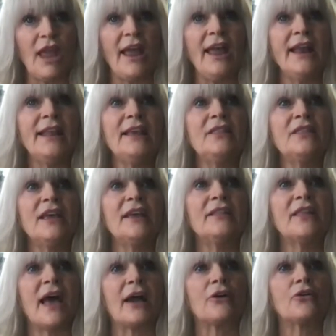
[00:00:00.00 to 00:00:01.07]
anything
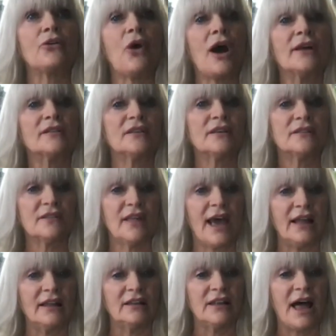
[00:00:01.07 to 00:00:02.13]
that crosses
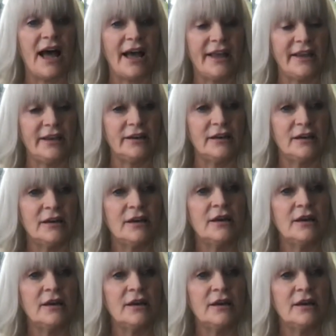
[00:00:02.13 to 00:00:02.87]
that line,